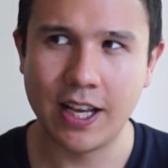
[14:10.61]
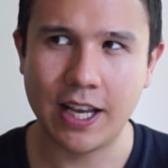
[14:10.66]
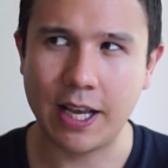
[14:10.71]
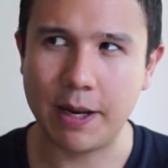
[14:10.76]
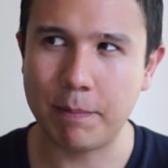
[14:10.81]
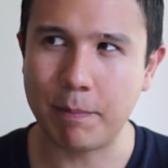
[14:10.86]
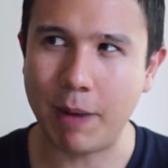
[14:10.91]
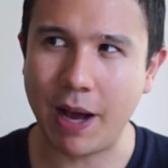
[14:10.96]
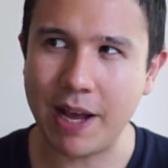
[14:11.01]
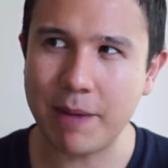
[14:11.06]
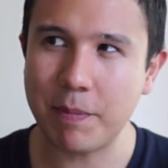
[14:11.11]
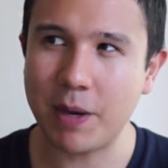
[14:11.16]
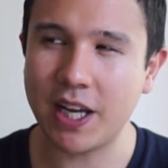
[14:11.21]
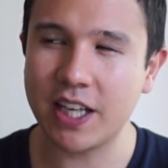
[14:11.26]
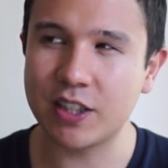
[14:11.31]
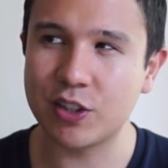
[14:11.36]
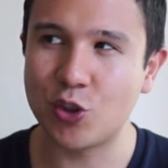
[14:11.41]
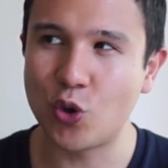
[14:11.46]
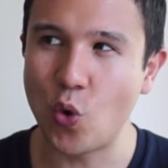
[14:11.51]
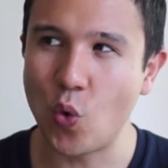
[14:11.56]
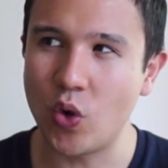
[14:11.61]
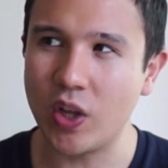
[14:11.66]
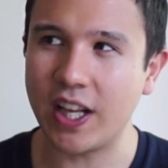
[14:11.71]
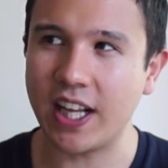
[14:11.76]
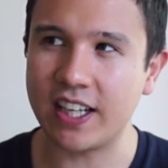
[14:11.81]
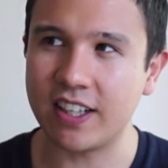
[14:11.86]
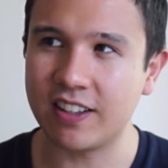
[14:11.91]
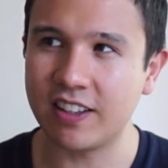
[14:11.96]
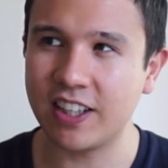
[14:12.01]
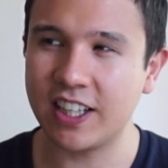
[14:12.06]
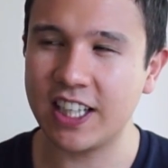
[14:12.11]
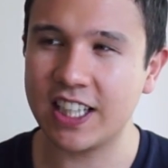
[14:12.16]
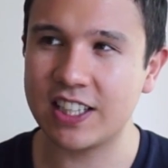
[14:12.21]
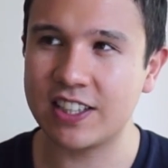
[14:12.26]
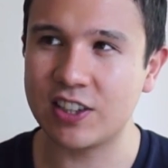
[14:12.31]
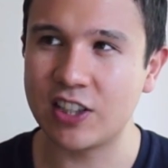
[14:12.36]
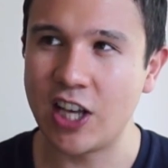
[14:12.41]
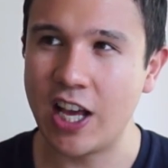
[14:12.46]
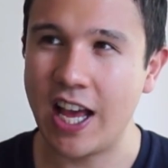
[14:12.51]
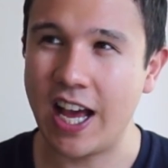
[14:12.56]
In my mind, Google
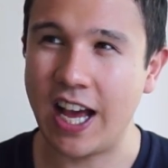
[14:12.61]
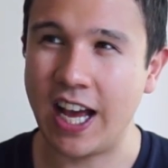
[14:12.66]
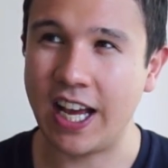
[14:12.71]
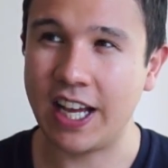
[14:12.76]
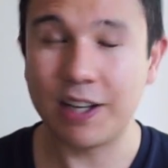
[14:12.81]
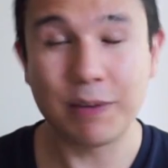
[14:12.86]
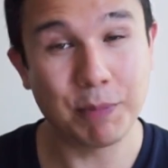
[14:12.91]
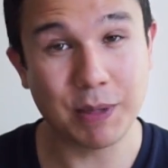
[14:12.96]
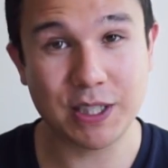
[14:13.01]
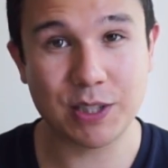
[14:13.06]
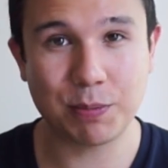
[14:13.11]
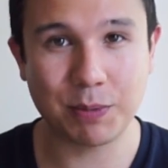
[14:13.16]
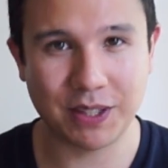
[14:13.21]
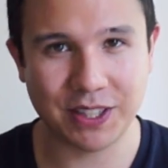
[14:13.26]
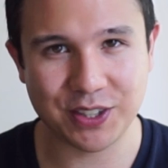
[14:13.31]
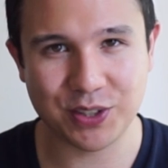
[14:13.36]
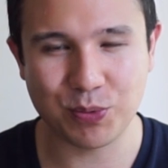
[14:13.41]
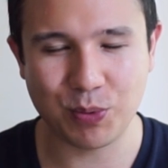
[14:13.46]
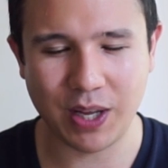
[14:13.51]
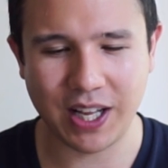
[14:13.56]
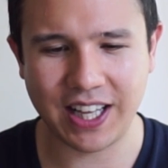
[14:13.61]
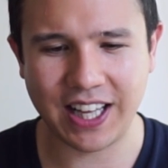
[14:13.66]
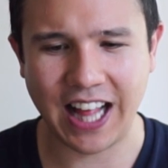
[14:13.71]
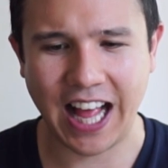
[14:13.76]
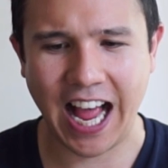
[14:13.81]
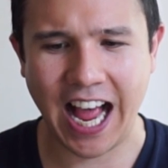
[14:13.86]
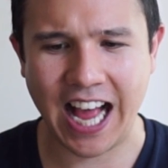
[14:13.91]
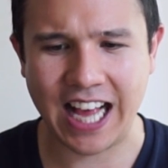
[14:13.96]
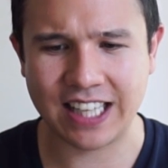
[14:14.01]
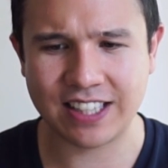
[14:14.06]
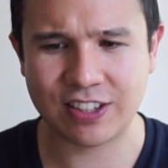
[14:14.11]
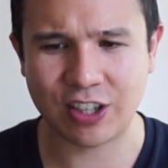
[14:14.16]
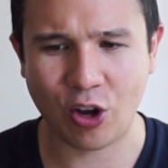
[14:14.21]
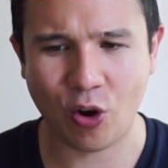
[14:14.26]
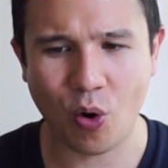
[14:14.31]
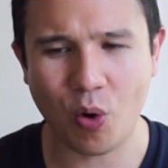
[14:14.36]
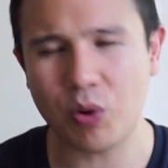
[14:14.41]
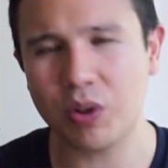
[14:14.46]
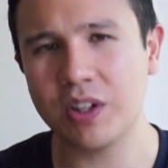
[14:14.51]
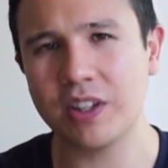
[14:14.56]
Analytics and Mixpanel as well has a
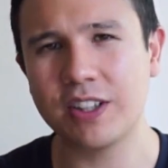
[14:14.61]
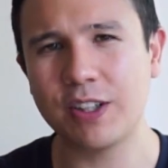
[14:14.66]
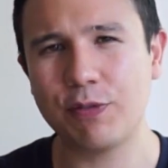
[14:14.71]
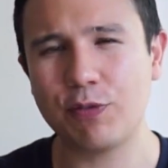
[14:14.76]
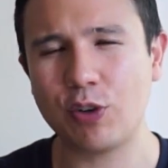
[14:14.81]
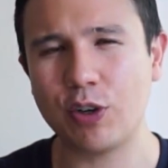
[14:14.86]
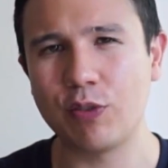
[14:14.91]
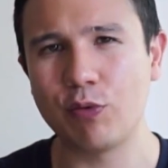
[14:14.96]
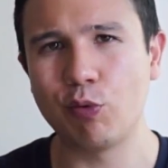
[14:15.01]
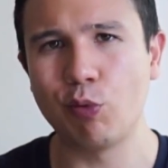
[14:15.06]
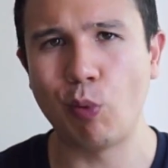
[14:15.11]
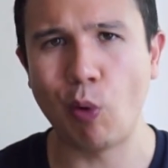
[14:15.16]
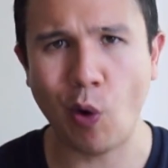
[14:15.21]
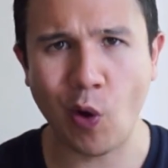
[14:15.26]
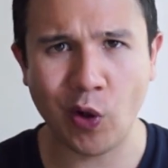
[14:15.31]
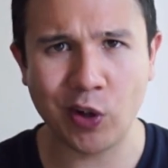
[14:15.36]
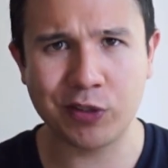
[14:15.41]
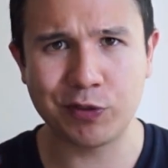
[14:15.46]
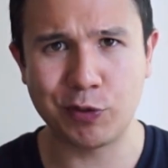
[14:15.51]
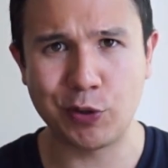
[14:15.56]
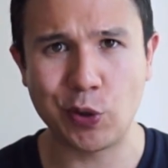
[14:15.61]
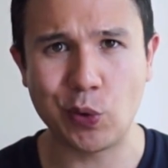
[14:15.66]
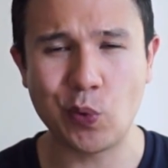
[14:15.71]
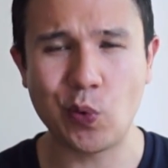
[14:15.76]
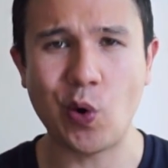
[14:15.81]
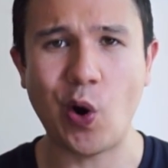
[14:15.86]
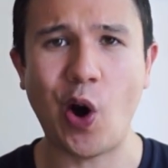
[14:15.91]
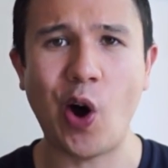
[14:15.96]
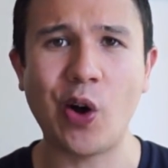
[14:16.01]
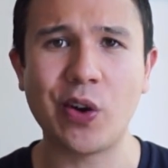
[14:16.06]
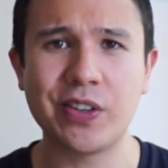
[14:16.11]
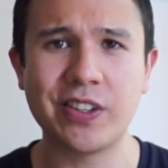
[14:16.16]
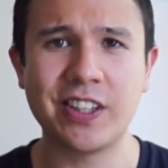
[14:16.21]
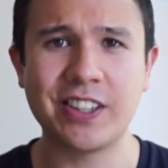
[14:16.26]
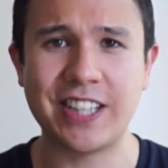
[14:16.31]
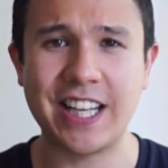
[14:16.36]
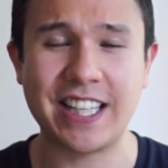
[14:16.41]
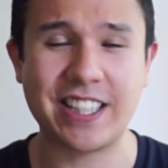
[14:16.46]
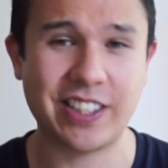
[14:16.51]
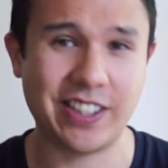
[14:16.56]
whole different worldview on the
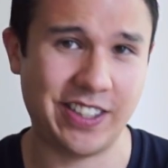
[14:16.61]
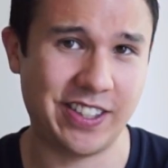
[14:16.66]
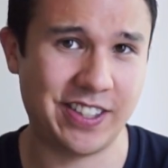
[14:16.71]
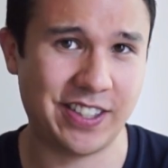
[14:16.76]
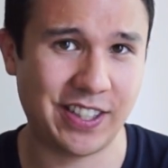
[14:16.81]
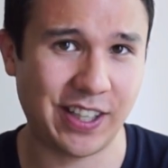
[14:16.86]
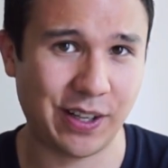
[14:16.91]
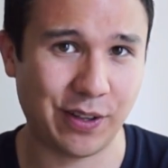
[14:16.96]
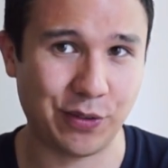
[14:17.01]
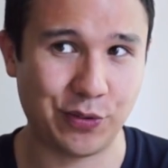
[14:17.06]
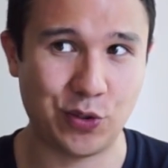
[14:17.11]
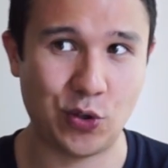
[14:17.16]
data itself.